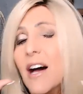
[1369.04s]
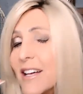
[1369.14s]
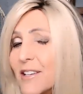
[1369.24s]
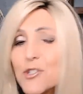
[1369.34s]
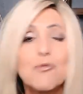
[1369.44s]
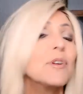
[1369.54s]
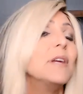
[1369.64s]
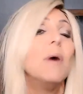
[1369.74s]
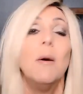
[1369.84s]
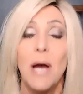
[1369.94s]
uh,
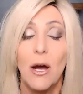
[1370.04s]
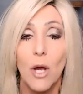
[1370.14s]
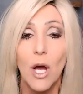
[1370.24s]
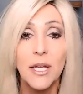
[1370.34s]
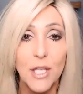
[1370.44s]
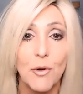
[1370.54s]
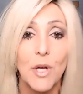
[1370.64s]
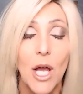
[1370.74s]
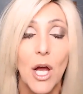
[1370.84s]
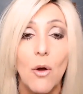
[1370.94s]
dream about a year
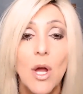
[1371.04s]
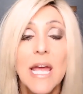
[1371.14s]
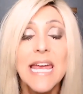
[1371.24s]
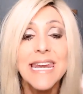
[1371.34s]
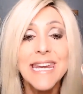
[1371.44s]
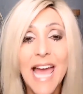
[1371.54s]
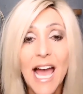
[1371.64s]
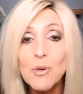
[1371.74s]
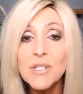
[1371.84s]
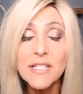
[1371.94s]
ago.
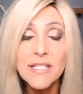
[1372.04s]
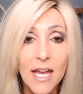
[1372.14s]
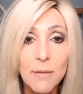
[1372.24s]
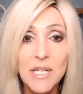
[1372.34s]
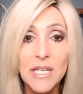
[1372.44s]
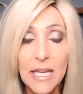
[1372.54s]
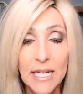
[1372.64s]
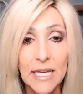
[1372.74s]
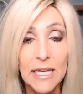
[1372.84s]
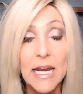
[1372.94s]
Now is the time to get
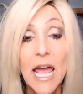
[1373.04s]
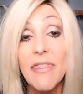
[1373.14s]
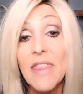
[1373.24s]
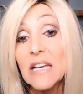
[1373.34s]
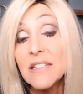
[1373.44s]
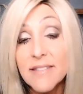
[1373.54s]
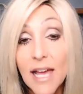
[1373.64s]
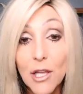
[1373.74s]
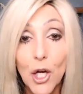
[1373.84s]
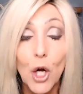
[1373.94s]
in, and that
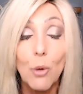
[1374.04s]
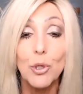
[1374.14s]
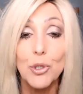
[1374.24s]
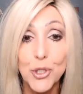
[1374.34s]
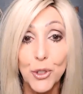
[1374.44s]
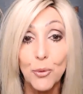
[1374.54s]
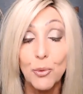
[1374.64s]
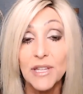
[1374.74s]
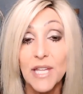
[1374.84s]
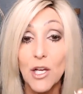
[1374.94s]
seller will do
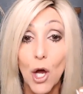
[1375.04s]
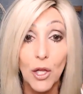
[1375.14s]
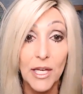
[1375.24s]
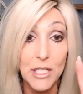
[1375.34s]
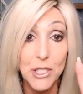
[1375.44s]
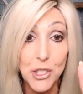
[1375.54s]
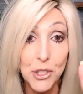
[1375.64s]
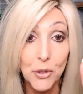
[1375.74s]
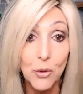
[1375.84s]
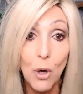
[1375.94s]
what they call a
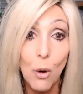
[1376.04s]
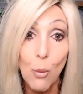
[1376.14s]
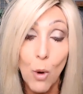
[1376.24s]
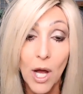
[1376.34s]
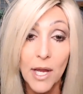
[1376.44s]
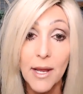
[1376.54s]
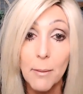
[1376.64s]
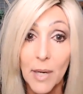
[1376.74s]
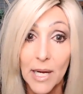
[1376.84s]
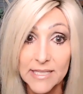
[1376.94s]
two
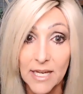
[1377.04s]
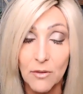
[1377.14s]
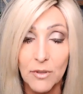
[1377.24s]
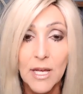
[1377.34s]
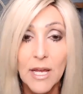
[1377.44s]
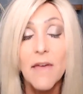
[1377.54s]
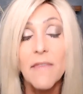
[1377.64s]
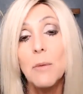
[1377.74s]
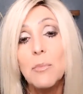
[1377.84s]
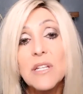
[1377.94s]
one buy down.
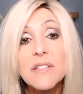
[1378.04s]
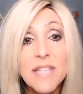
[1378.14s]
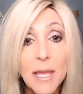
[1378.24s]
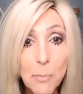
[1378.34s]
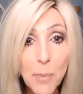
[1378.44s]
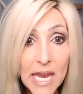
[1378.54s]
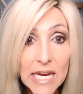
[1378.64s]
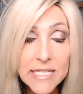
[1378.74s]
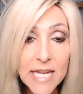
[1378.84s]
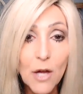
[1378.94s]
That means they
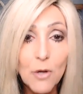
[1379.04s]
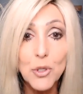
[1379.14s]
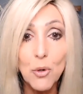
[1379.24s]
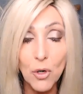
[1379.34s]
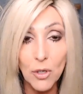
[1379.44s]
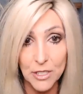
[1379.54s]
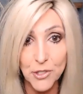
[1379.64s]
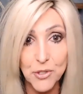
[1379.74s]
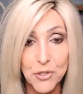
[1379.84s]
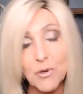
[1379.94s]
pay down your
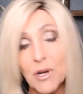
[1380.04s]
interest